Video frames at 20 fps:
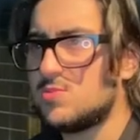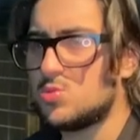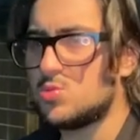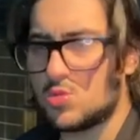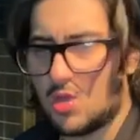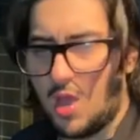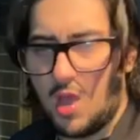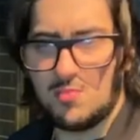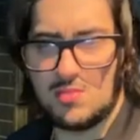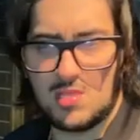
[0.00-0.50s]
You
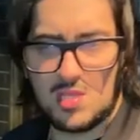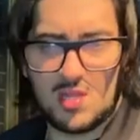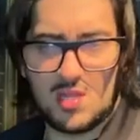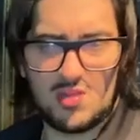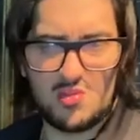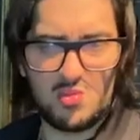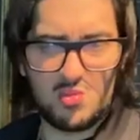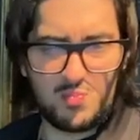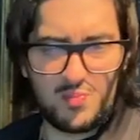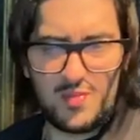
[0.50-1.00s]
come here,
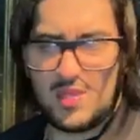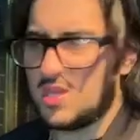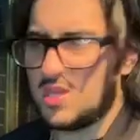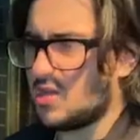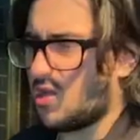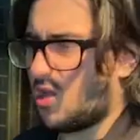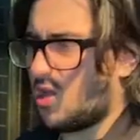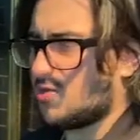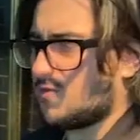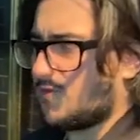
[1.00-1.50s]
you
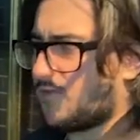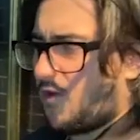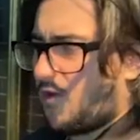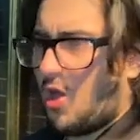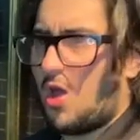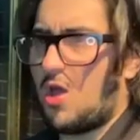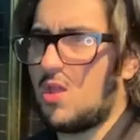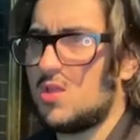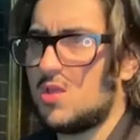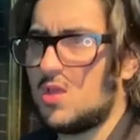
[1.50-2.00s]
pee on
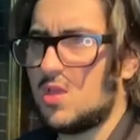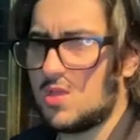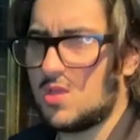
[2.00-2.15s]
vault.